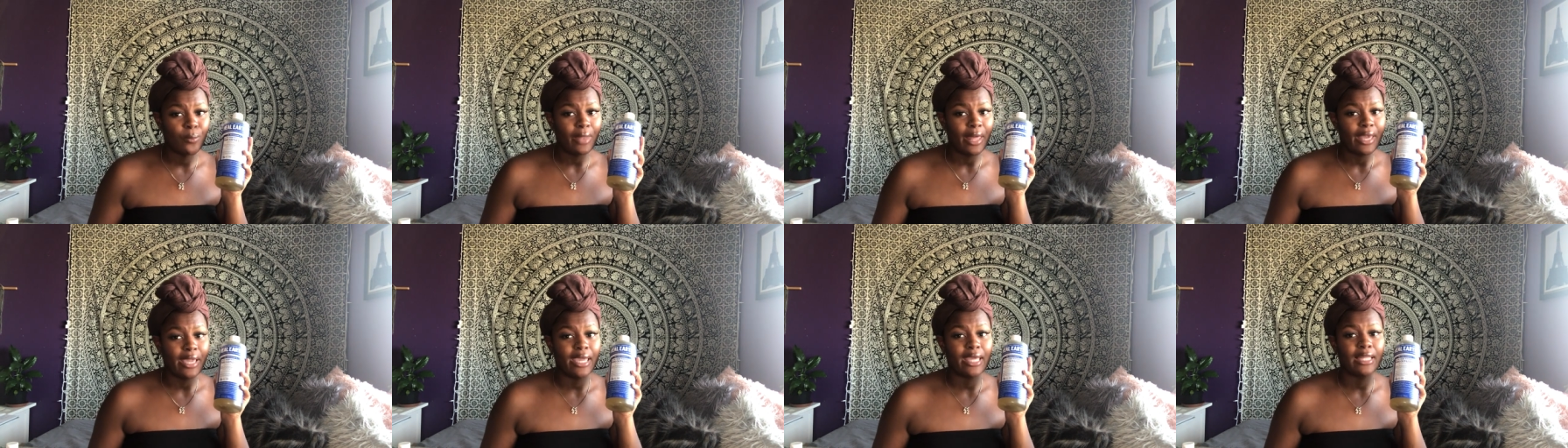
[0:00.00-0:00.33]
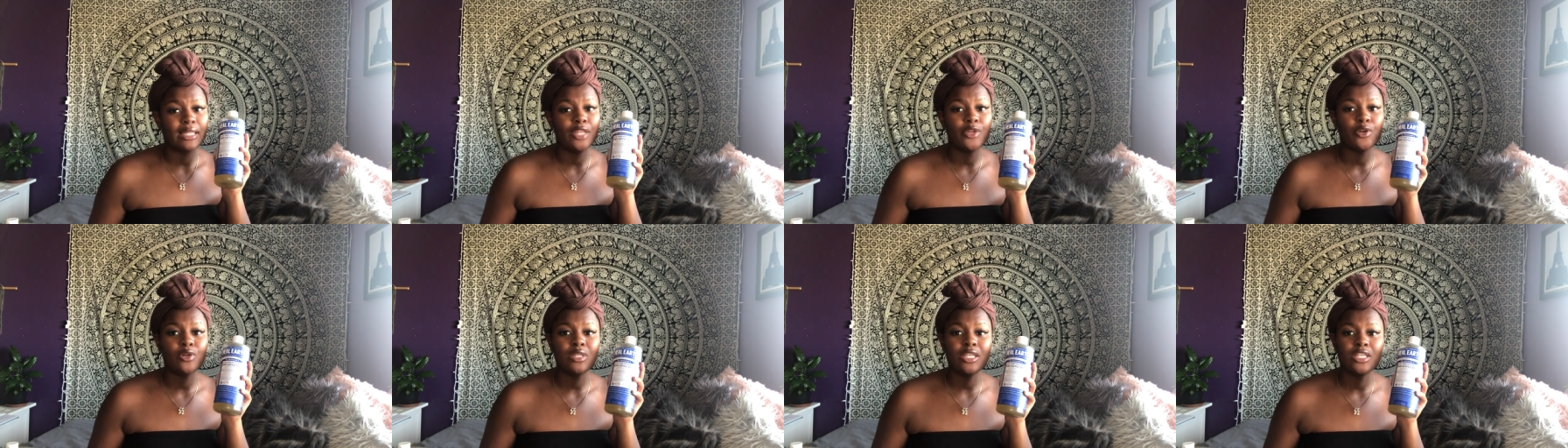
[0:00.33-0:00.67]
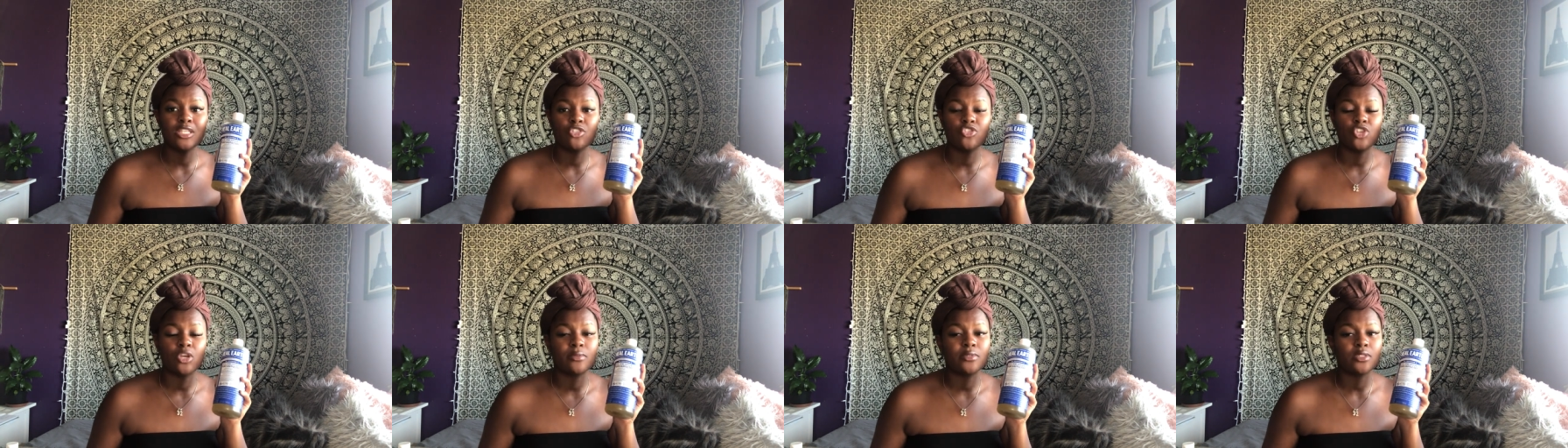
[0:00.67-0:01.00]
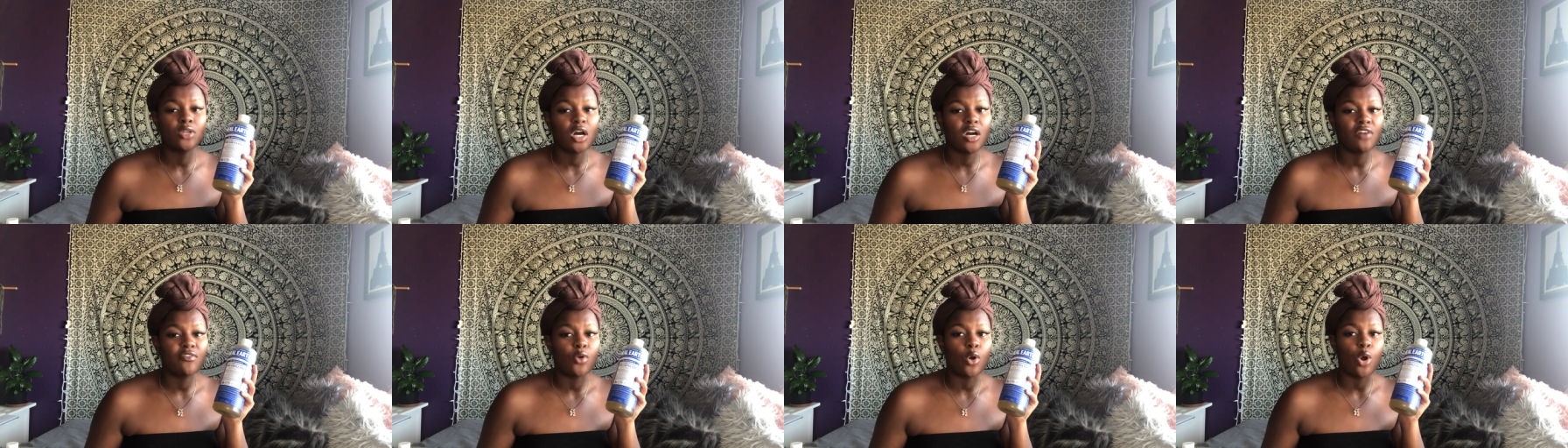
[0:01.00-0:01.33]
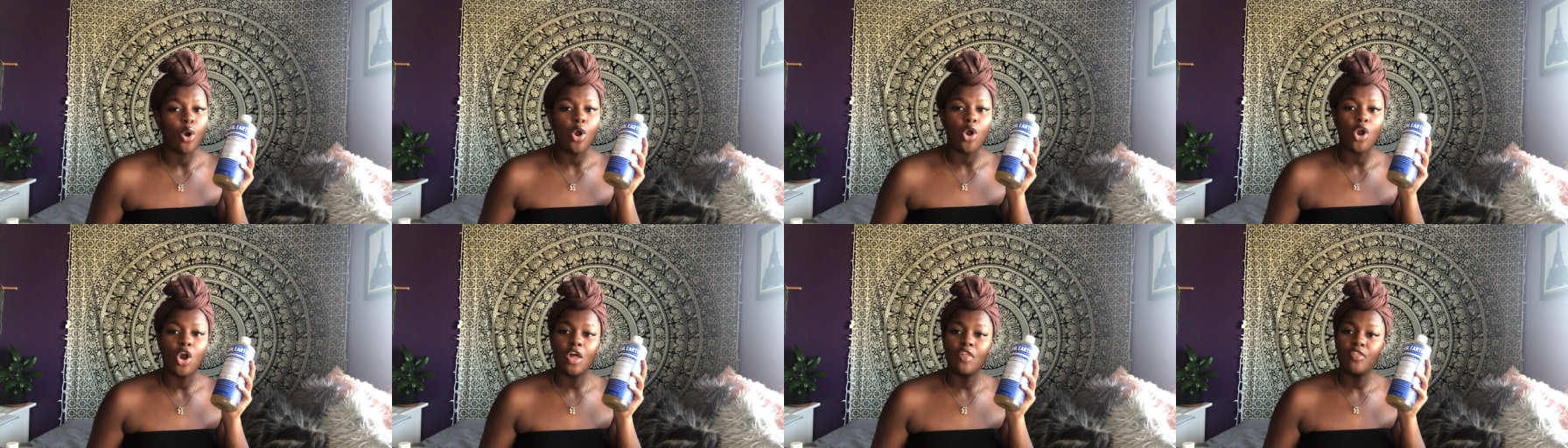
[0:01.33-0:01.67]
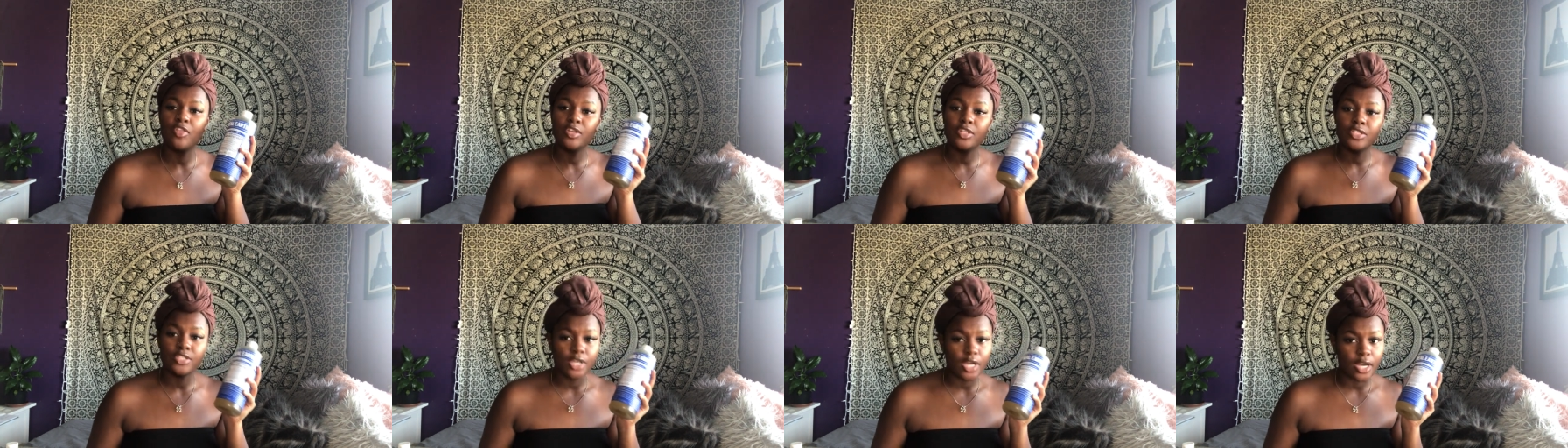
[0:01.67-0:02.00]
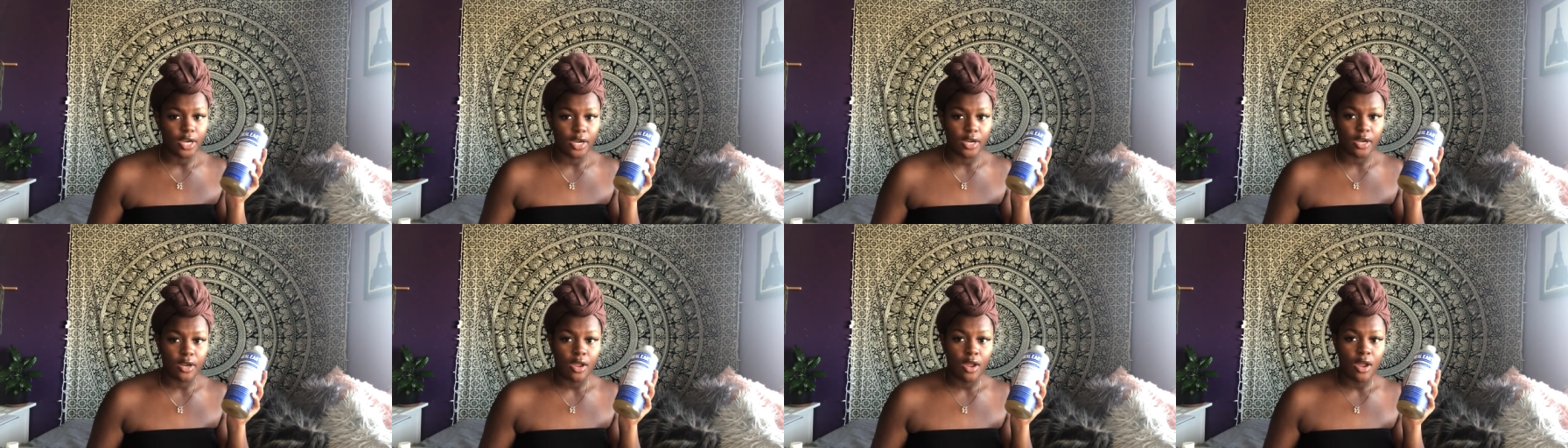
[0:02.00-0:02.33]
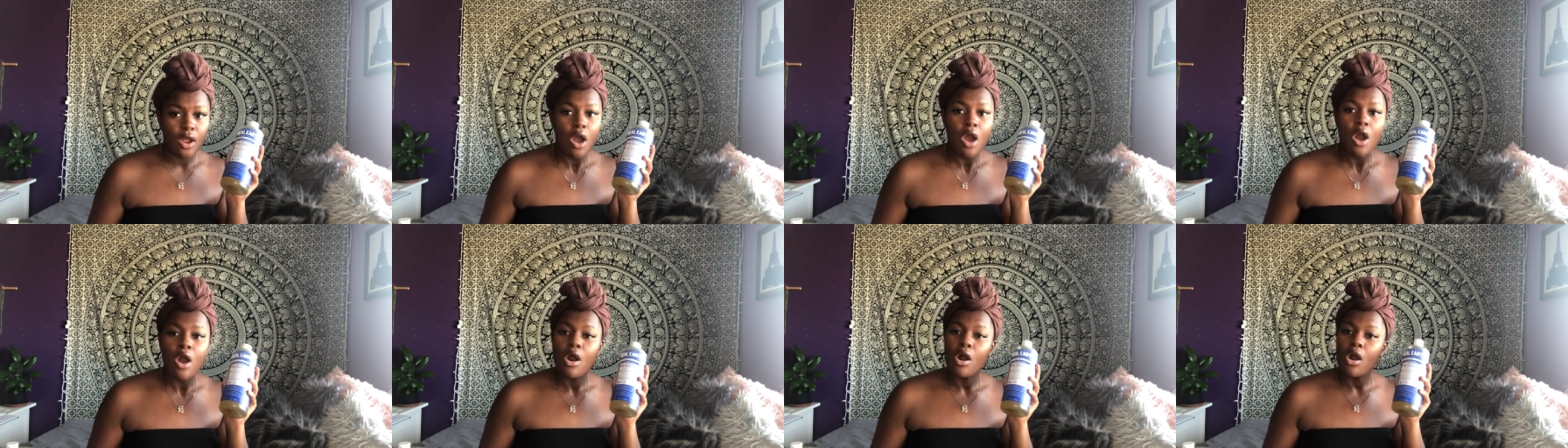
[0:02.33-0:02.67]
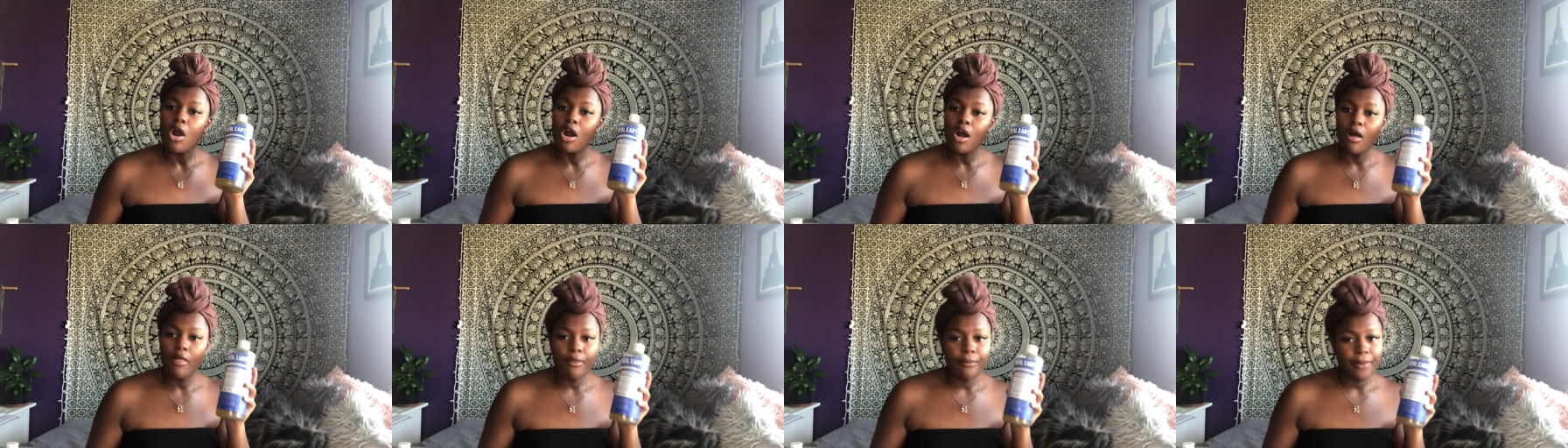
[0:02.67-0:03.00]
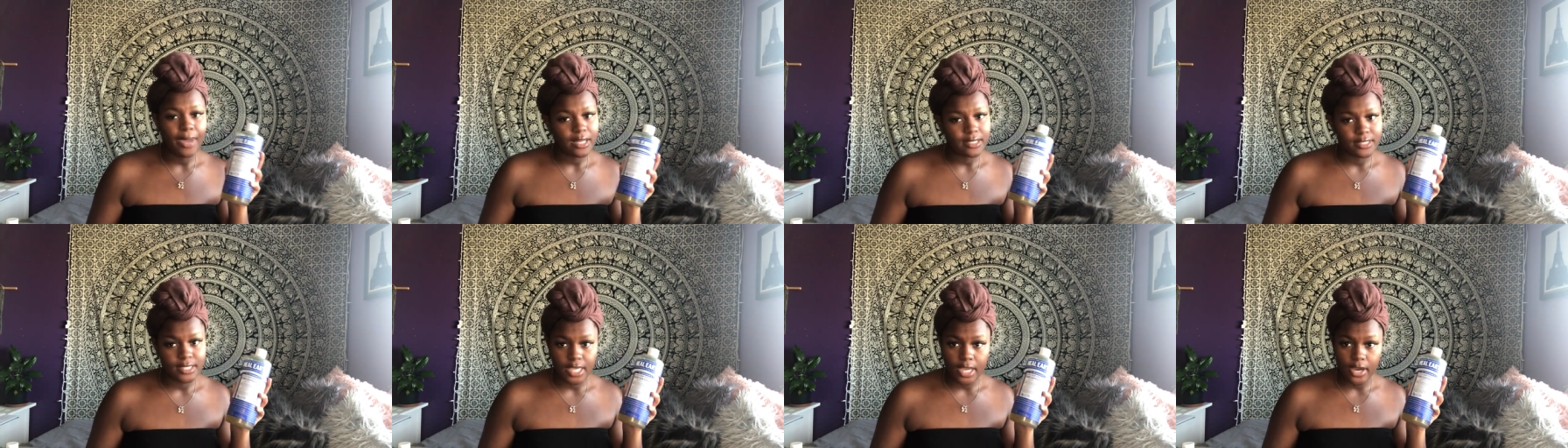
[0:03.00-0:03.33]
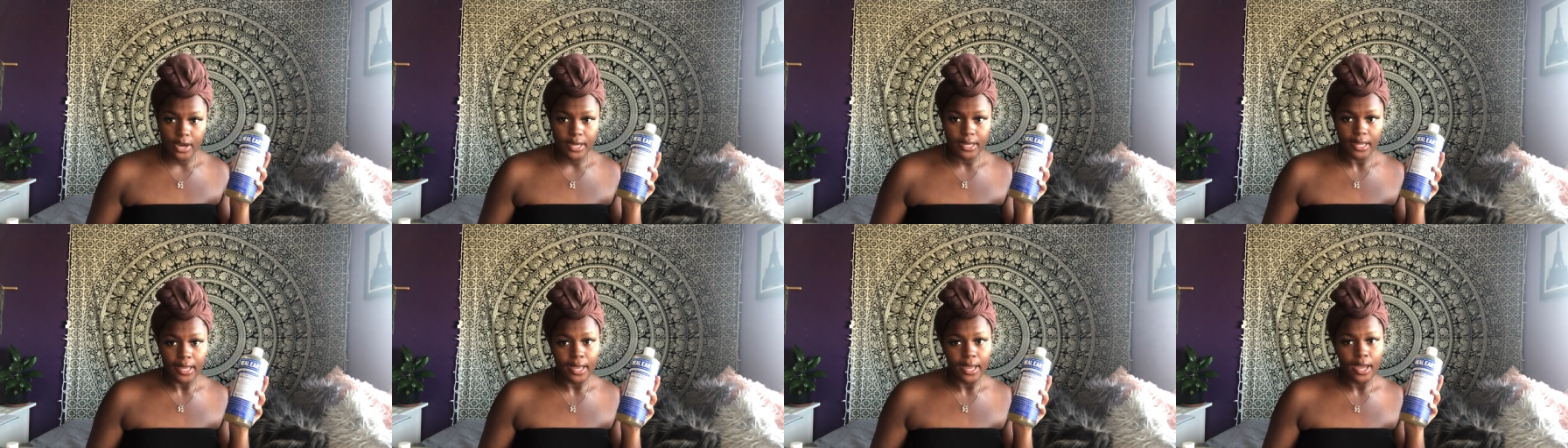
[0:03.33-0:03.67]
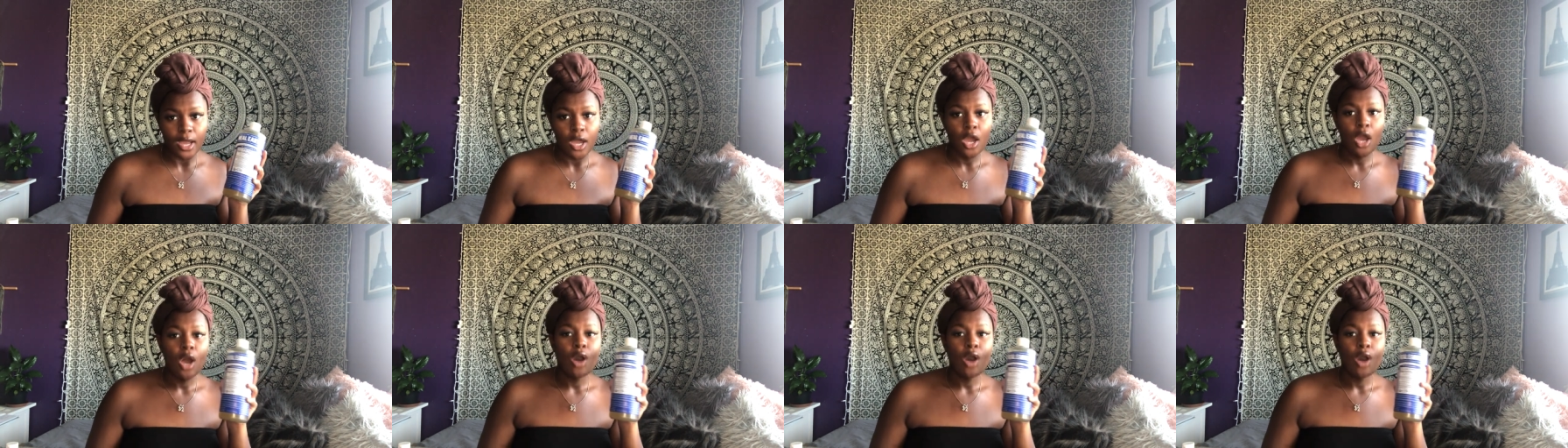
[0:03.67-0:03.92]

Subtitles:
Like, it literally strips off all the dirt, all the bacteria,